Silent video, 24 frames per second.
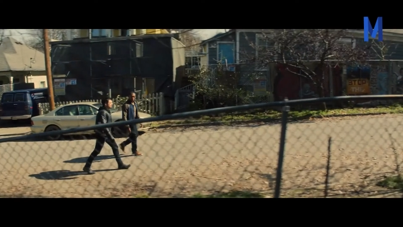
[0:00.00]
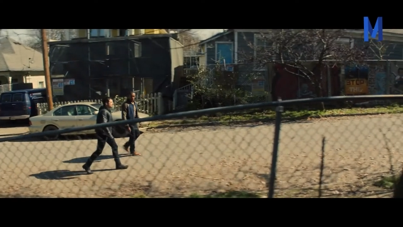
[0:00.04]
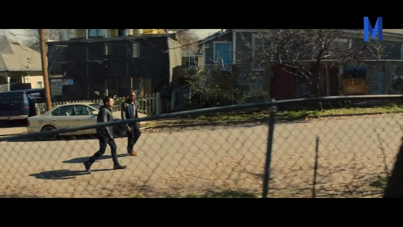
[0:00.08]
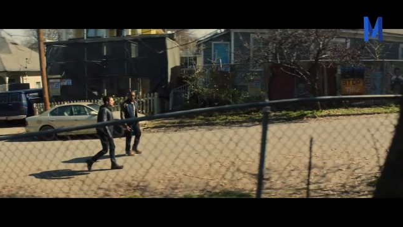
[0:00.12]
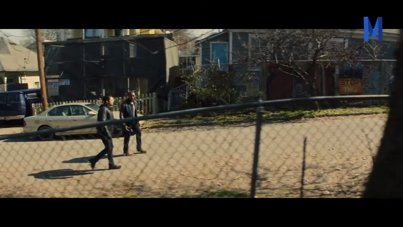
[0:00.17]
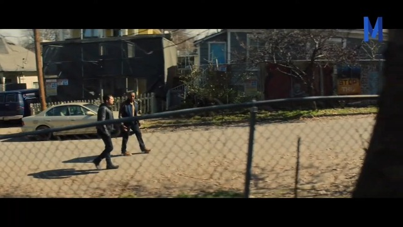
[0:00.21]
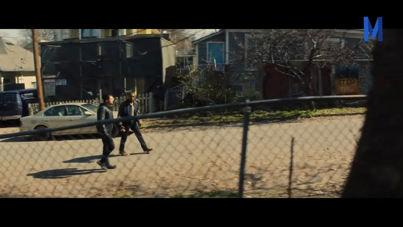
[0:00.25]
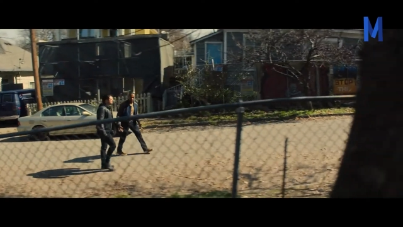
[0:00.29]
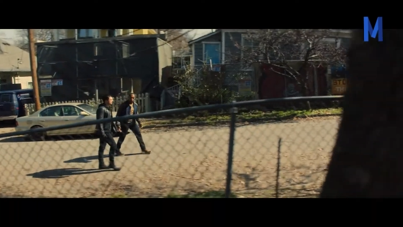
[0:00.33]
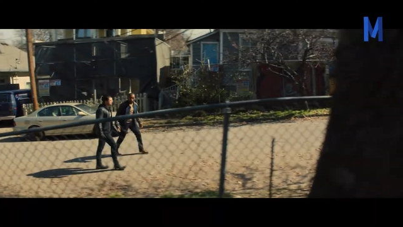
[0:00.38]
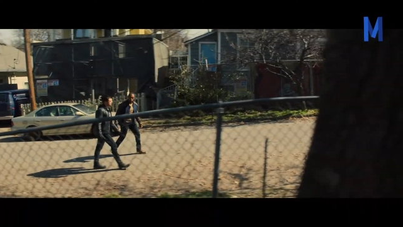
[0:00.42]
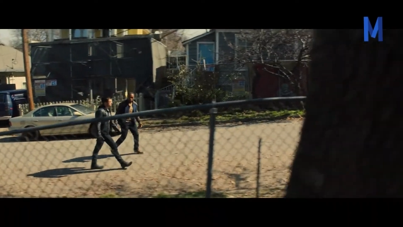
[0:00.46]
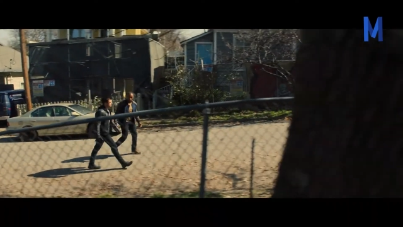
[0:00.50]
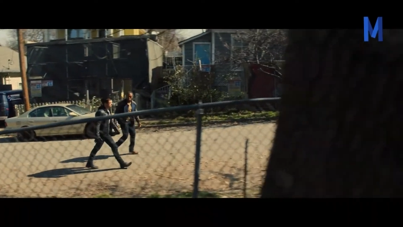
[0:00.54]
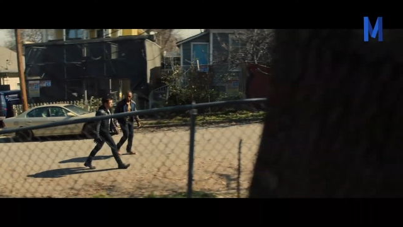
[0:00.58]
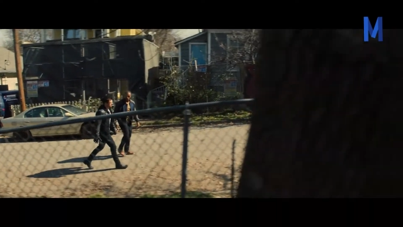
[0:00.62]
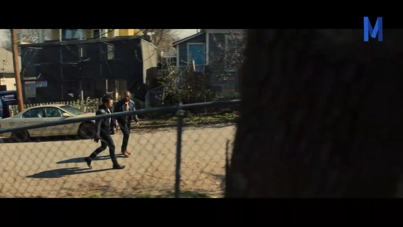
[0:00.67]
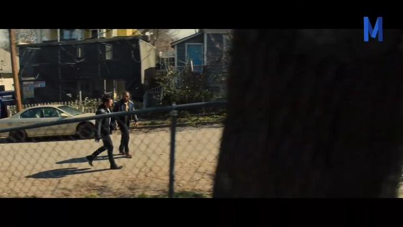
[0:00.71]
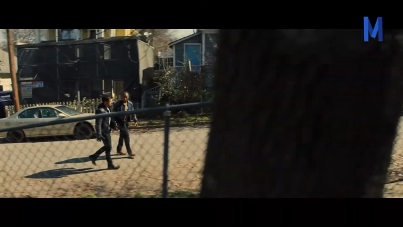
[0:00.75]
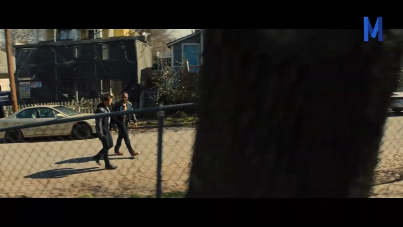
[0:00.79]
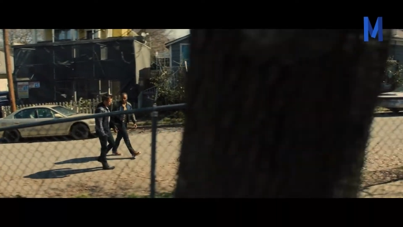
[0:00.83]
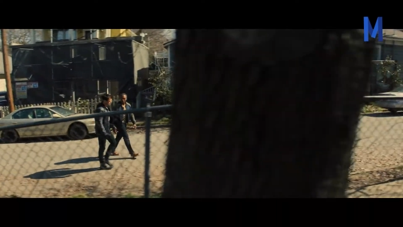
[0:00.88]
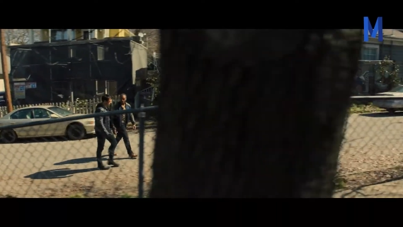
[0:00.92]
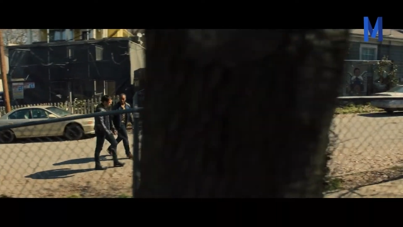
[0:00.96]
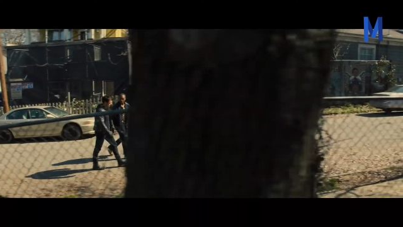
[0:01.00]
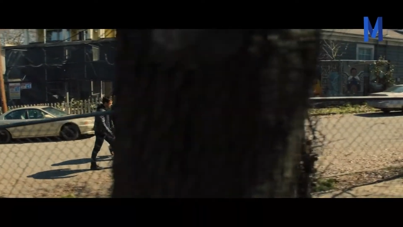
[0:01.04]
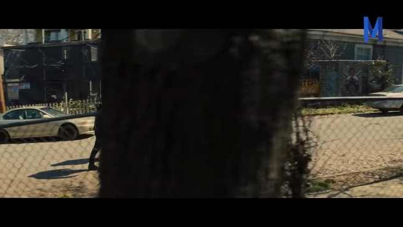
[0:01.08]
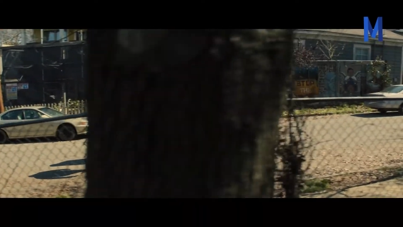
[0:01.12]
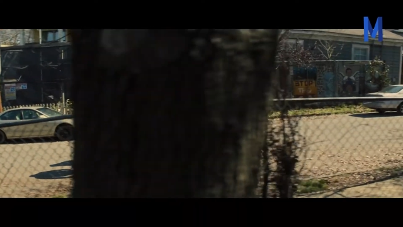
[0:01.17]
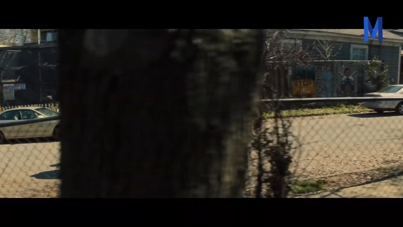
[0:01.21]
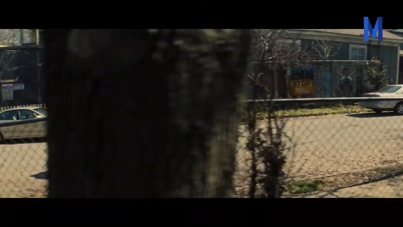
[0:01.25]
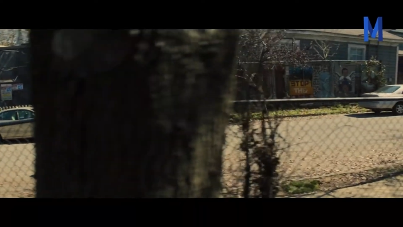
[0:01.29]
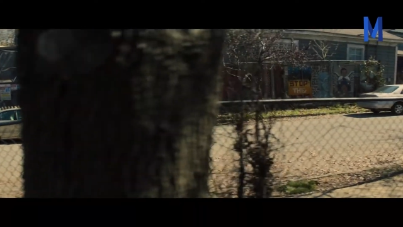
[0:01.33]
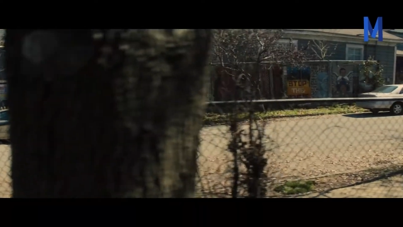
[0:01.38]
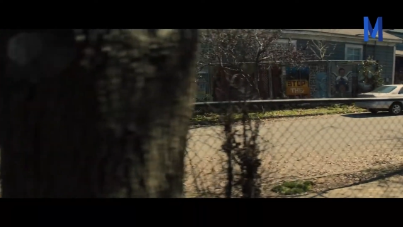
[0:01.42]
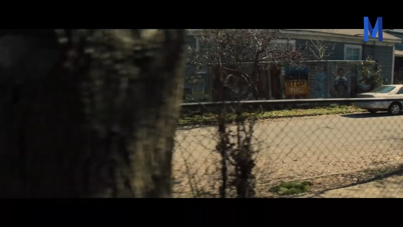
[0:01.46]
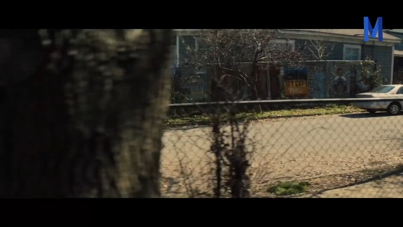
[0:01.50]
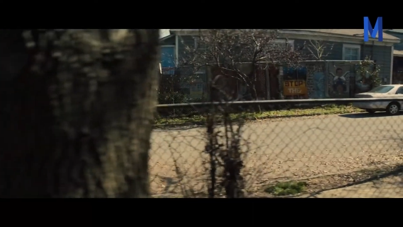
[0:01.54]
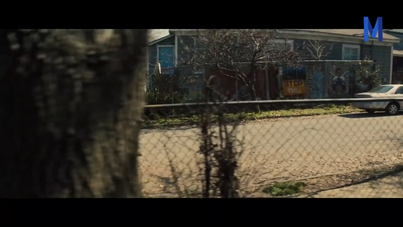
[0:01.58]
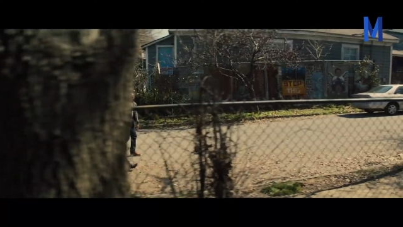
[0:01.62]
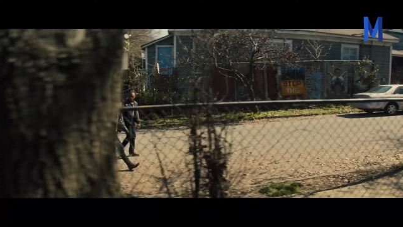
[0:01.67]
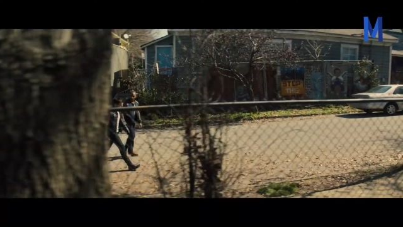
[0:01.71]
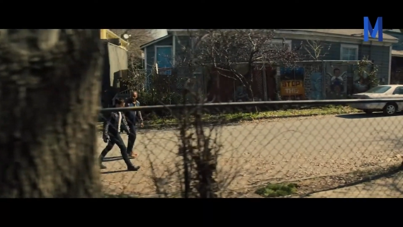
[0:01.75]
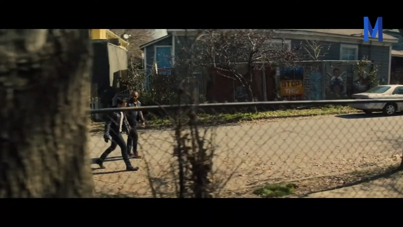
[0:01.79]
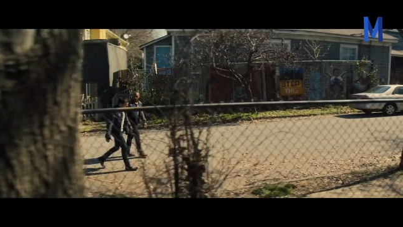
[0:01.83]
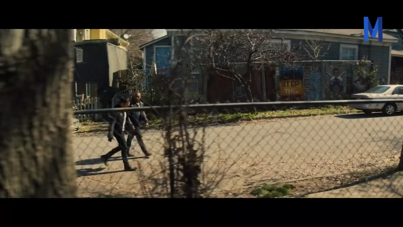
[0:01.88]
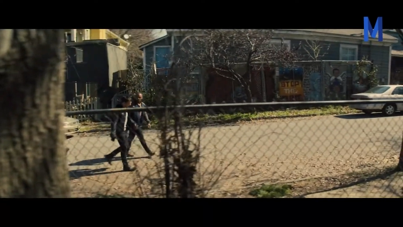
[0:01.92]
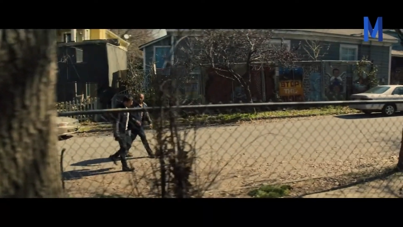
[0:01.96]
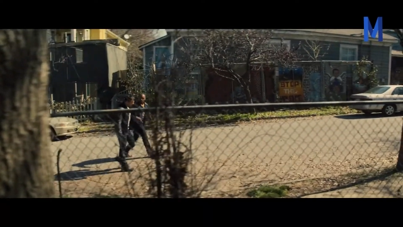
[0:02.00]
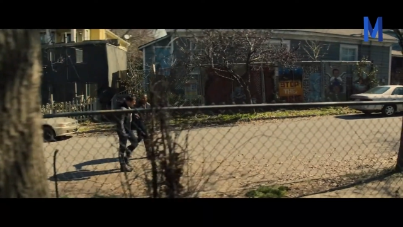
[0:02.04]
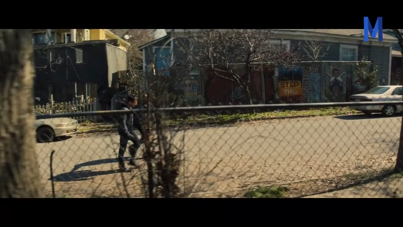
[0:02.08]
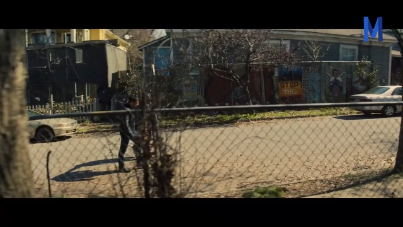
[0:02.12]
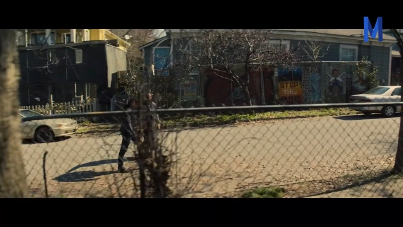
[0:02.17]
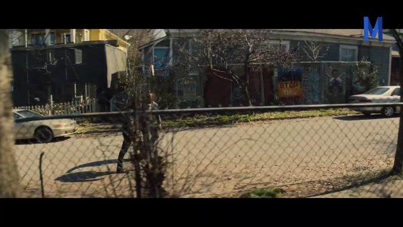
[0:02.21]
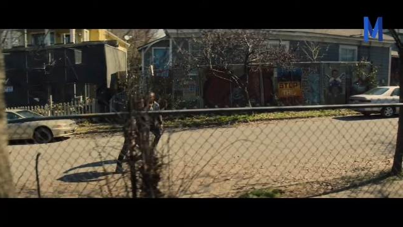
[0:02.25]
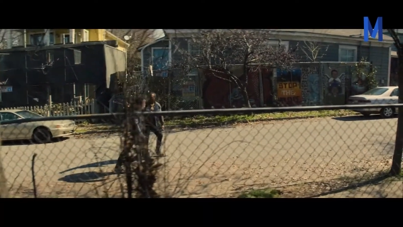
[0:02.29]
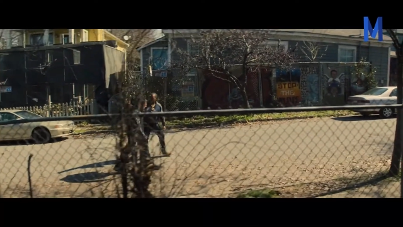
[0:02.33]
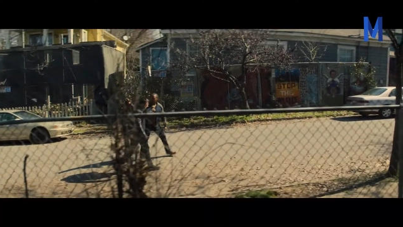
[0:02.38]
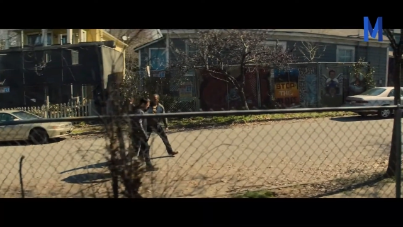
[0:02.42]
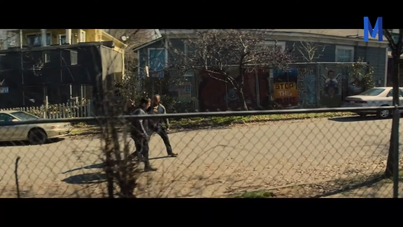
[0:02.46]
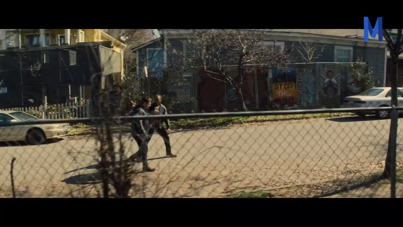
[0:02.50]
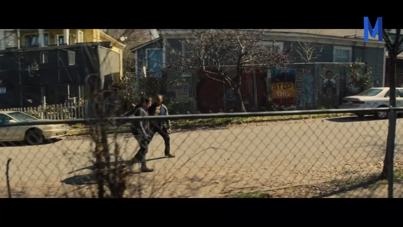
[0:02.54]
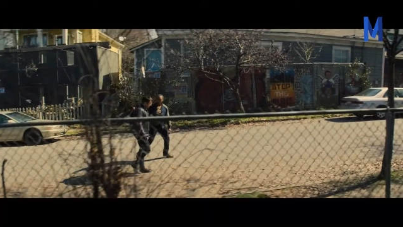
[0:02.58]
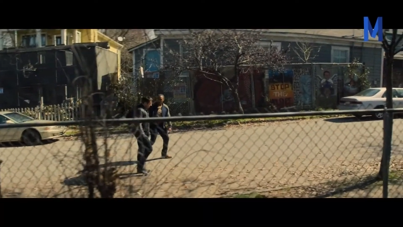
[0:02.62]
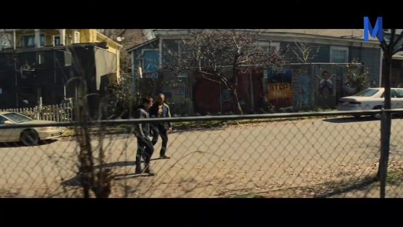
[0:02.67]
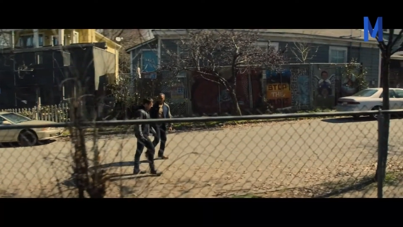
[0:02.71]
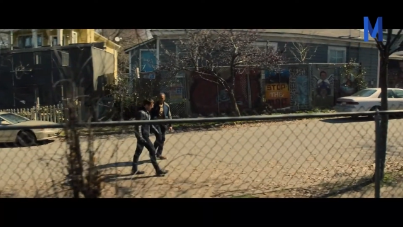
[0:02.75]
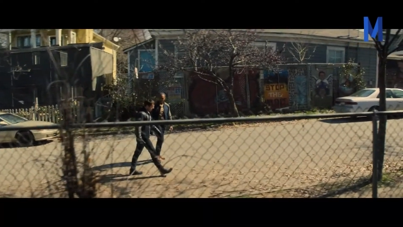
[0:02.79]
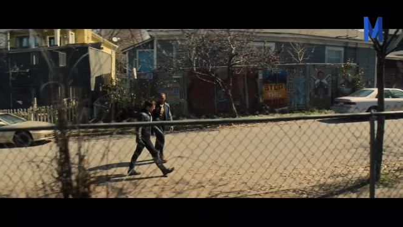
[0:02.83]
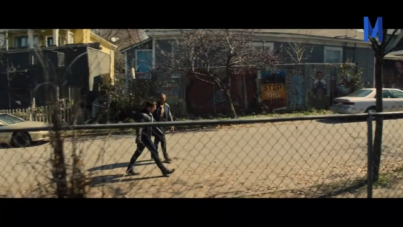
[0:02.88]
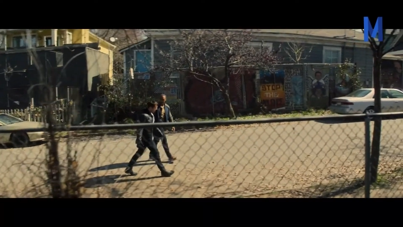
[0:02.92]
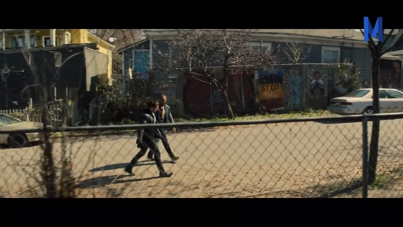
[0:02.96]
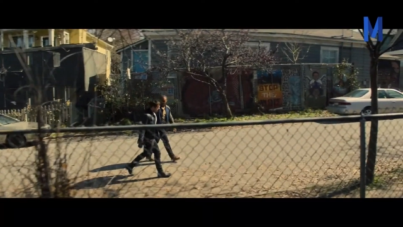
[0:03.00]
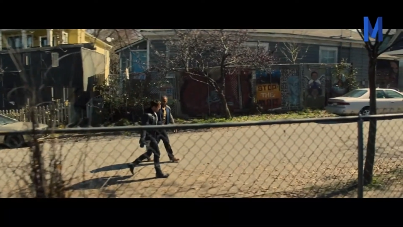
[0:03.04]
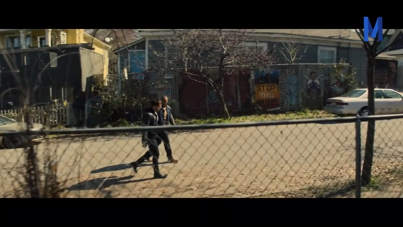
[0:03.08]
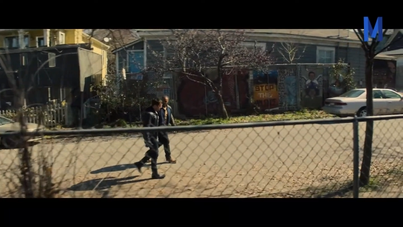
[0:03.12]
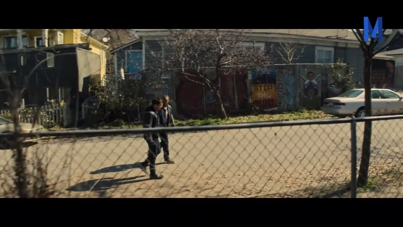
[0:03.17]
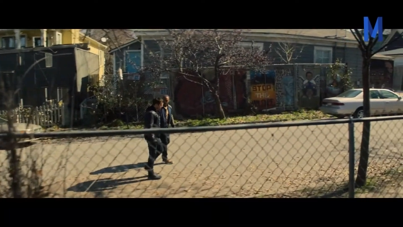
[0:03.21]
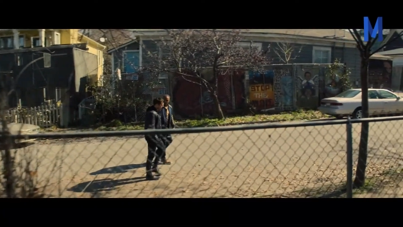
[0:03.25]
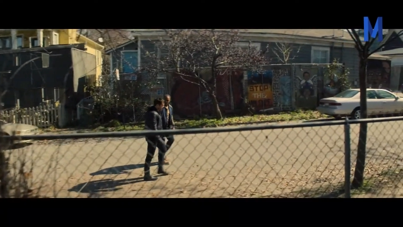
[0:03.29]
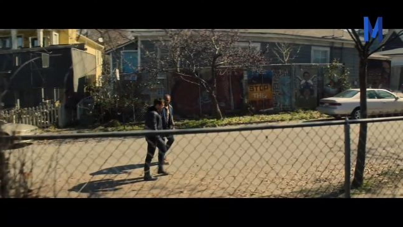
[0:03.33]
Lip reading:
No face is visible, so there are no lips to read.